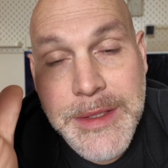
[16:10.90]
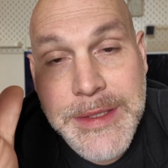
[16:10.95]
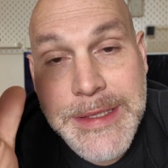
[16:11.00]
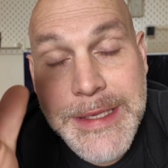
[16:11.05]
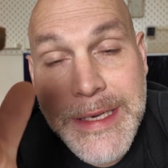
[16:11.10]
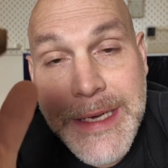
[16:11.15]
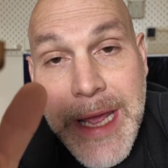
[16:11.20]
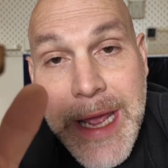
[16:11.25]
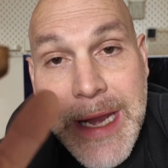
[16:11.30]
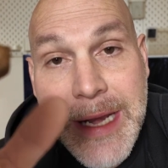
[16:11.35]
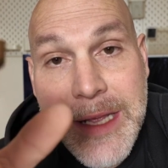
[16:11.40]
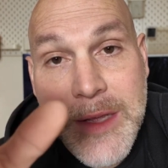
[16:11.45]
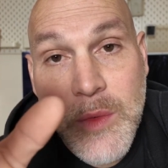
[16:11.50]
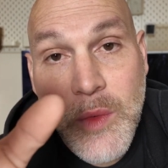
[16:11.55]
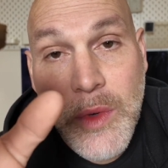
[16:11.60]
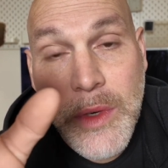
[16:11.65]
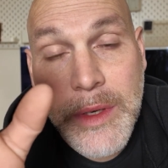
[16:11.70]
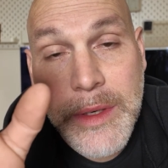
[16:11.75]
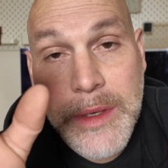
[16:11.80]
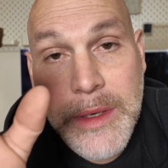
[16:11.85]
Did
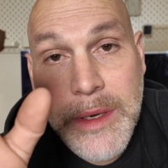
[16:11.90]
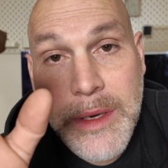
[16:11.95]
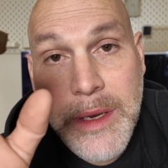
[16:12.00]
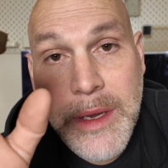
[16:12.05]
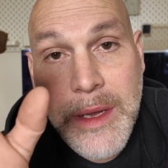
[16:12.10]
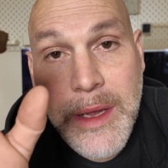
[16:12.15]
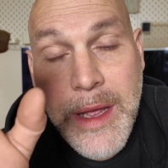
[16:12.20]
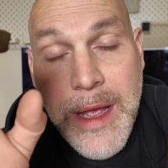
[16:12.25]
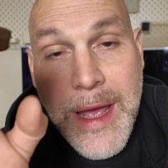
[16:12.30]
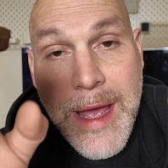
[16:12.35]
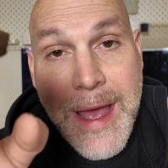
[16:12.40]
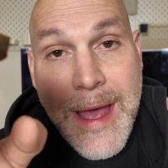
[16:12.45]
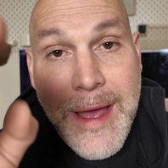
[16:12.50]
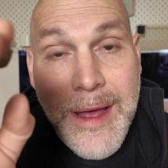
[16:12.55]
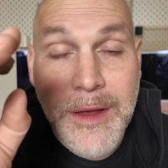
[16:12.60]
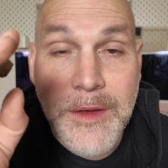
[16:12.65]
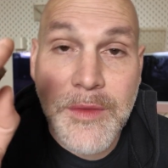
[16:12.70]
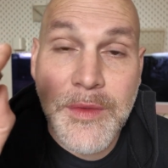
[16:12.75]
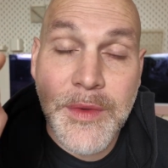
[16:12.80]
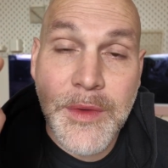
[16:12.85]
anyone
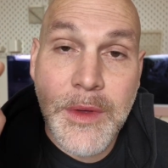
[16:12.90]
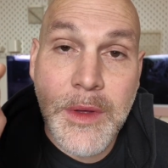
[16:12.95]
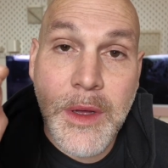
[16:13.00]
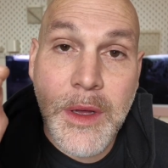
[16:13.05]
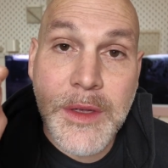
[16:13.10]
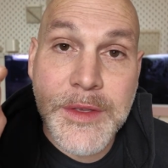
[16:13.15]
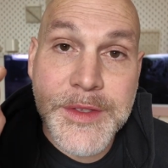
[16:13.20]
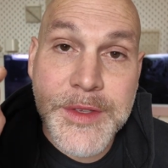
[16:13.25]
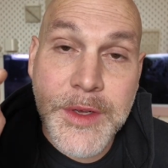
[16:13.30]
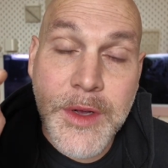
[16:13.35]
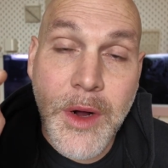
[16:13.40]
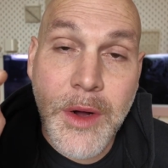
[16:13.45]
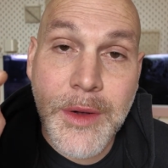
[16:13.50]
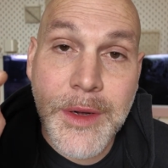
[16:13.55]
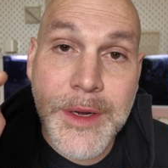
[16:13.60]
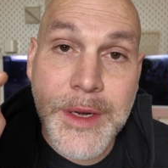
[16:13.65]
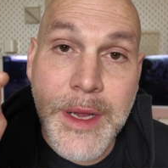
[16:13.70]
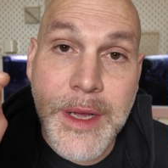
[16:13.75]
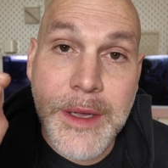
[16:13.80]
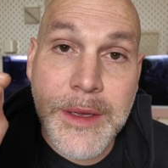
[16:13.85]
have a cigar
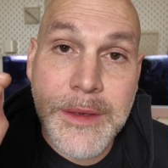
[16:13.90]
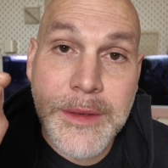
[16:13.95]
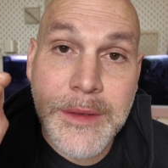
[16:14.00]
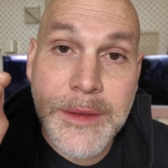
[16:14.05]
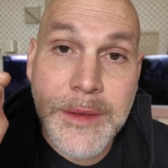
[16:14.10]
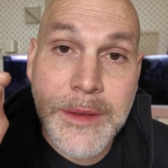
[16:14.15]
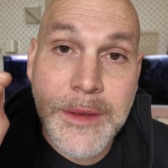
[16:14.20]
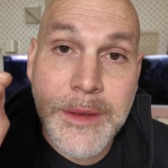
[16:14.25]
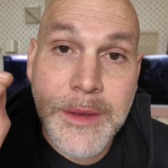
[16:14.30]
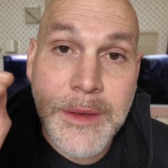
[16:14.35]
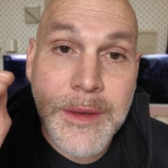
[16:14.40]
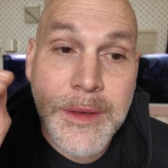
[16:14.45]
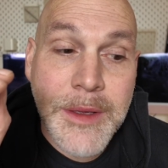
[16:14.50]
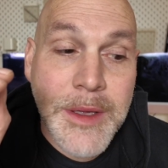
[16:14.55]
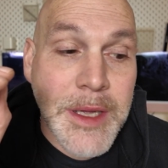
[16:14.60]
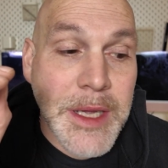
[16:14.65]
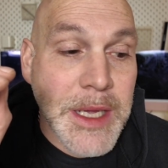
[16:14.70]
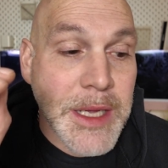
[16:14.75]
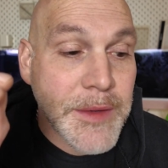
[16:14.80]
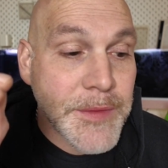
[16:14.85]
today?
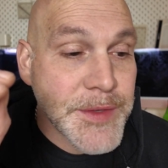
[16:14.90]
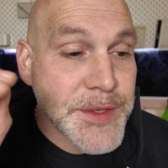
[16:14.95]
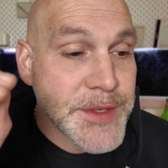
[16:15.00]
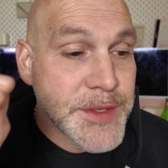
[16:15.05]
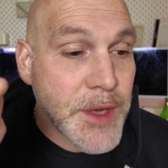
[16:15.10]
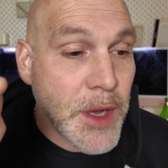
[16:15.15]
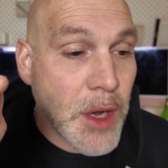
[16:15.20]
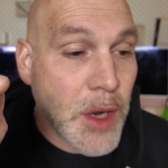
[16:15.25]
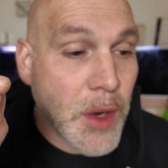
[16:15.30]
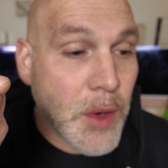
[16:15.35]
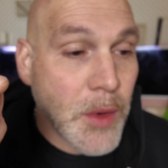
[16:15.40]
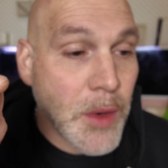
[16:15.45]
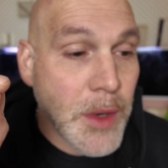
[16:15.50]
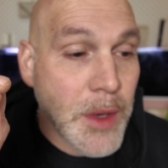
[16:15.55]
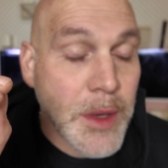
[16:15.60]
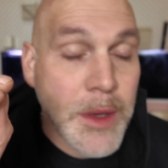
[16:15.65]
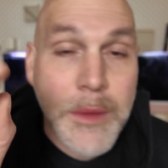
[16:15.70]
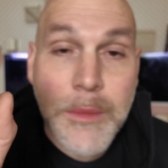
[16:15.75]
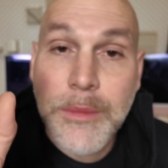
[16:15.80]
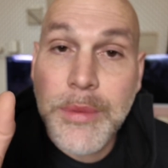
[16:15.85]
If so,
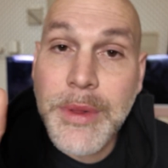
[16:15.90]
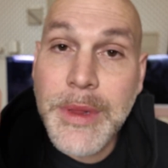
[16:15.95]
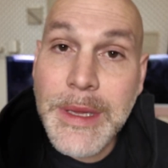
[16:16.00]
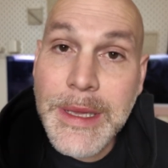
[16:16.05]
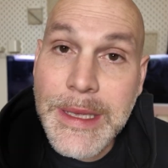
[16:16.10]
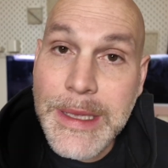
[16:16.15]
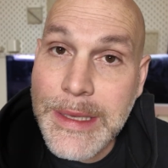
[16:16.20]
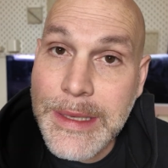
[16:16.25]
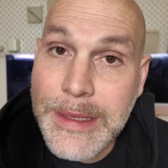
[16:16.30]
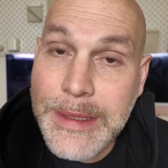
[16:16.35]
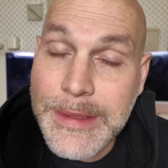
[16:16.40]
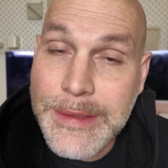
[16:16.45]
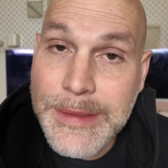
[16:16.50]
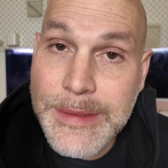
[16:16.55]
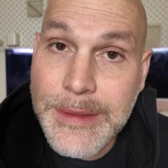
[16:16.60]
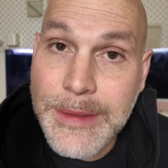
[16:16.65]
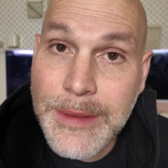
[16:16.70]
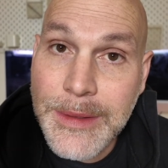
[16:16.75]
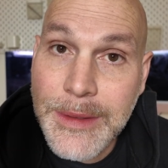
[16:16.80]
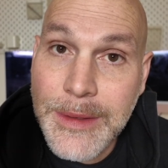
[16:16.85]
please
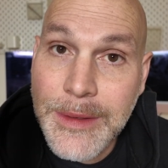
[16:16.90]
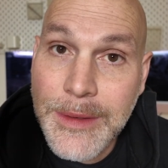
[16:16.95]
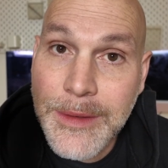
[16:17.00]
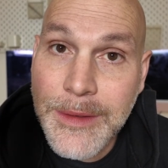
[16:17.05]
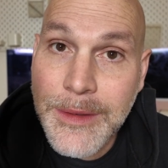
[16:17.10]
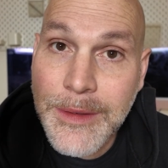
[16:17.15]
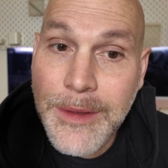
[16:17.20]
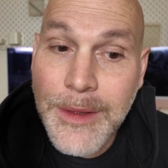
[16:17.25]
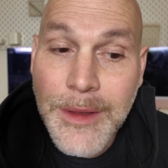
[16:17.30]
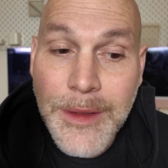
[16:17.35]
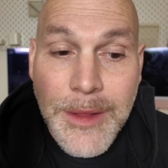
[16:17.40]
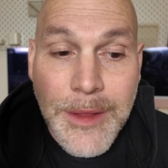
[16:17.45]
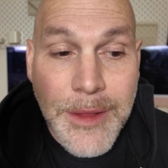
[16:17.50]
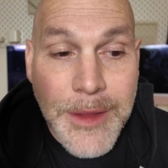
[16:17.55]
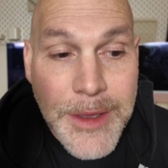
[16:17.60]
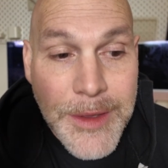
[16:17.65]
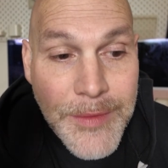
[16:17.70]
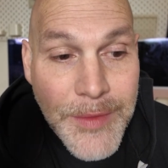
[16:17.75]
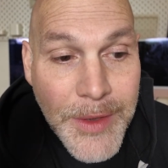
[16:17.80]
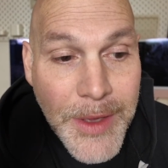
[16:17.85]

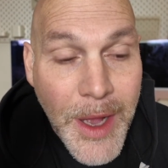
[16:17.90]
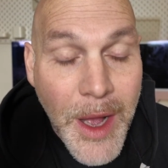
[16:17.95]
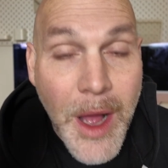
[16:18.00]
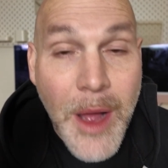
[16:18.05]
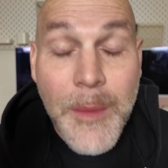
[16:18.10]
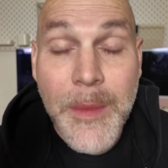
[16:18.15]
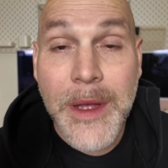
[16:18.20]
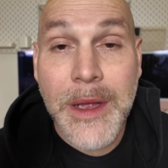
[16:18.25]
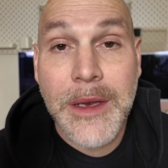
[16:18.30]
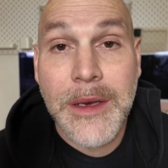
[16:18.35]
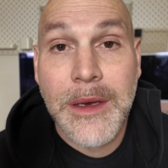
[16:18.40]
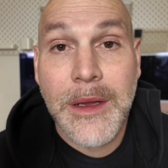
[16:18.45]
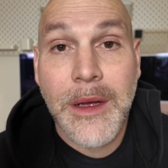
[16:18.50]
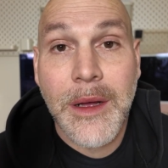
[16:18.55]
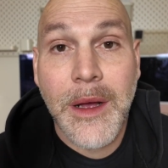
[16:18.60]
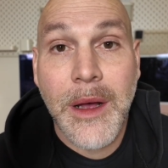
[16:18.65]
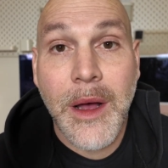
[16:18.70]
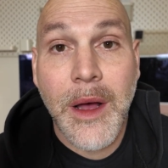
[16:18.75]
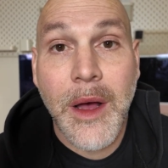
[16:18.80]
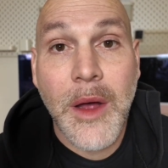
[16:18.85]
leave a comment
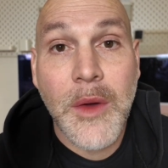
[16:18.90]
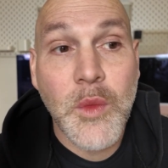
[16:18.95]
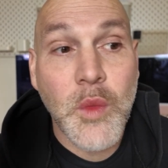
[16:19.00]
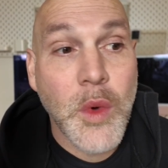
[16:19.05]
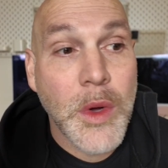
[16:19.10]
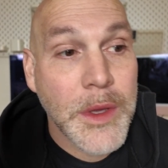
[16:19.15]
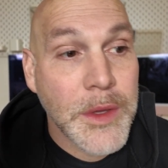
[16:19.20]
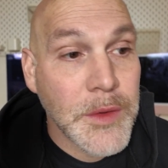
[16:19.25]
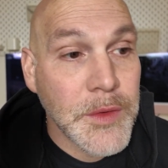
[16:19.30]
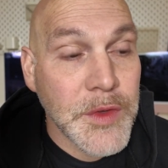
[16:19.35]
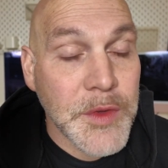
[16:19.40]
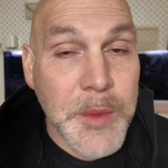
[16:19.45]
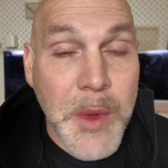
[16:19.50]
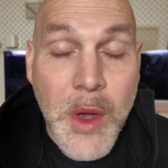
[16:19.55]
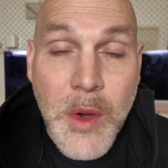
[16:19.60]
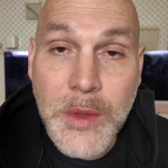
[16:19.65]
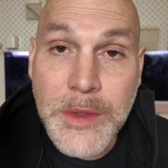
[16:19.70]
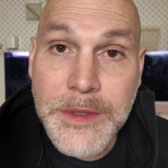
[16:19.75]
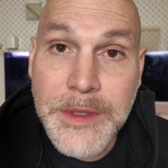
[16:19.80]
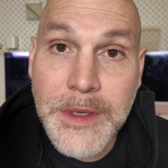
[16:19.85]
on what you
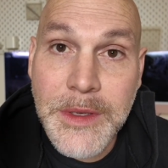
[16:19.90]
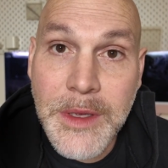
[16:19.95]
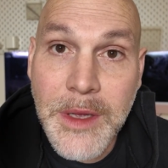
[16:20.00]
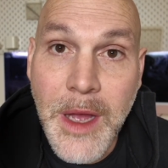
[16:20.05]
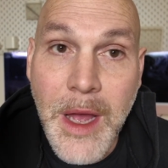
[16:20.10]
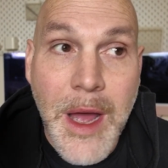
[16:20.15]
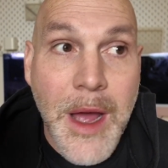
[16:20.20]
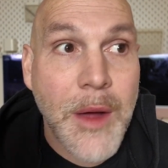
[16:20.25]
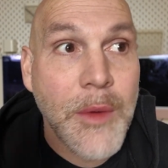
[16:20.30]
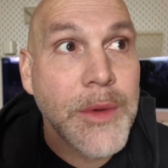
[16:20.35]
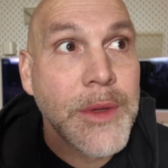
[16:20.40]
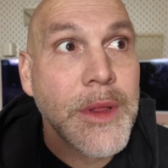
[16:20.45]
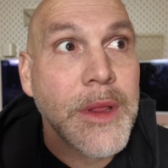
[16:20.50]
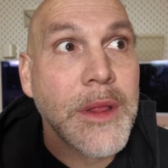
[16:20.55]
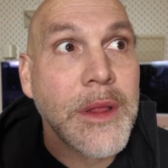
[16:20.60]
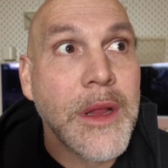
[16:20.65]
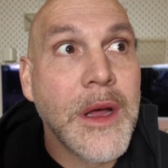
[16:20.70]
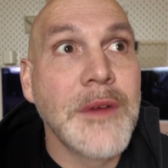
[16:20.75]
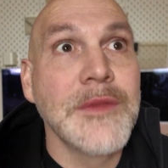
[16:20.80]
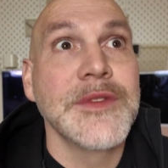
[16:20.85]
smoked. I would
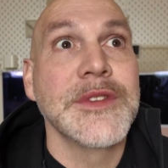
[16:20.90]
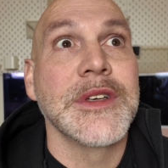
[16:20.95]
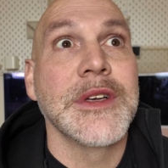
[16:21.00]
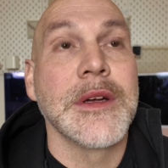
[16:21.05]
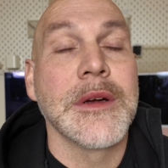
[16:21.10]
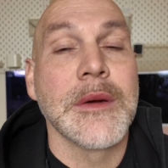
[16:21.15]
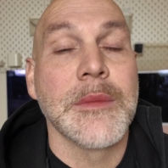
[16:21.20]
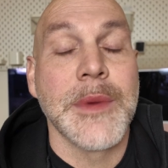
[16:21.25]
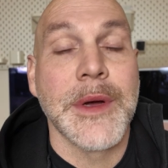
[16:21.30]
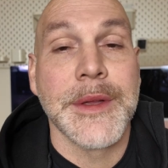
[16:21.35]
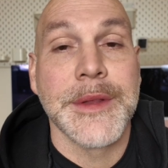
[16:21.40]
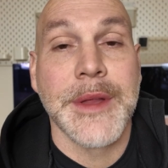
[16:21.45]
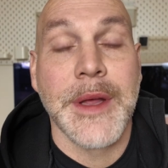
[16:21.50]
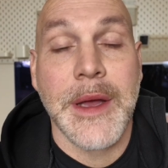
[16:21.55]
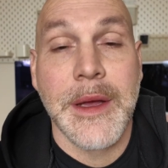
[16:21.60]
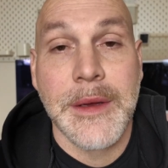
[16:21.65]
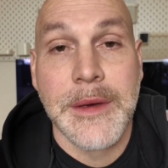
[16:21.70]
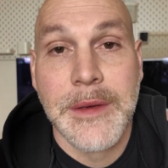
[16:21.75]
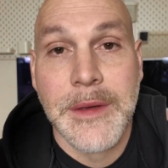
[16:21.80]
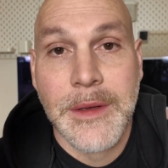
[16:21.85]
love to hear about
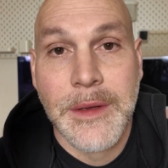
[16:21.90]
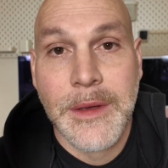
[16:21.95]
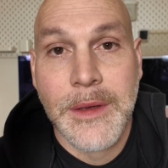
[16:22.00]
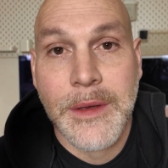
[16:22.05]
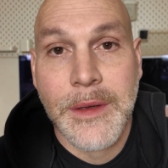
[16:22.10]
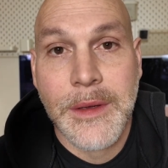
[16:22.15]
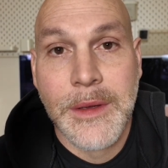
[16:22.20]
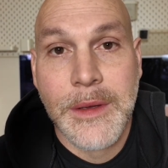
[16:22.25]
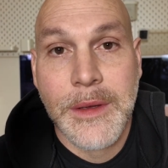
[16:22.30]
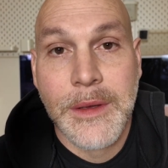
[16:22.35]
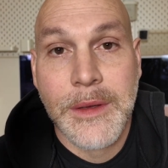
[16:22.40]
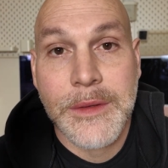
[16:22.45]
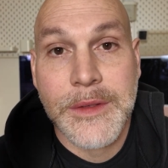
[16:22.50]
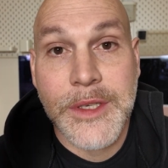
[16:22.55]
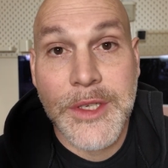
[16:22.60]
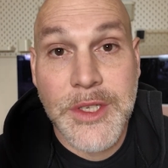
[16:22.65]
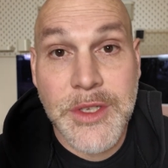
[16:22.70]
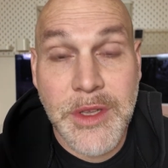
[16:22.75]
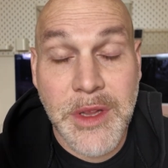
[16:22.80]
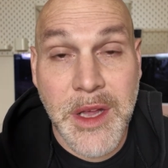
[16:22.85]
that.
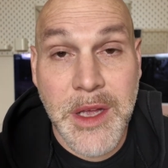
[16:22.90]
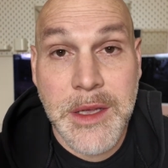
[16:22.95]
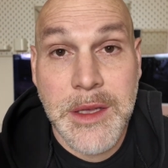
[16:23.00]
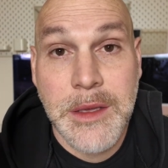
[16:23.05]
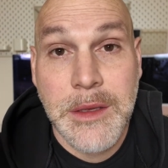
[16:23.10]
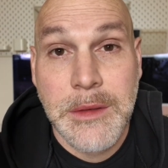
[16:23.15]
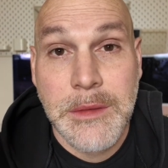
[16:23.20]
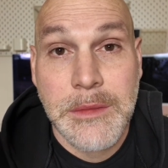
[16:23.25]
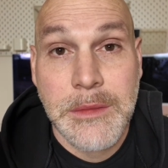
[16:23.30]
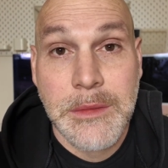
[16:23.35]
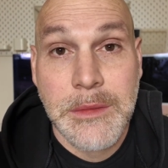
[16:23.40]
Did you like it?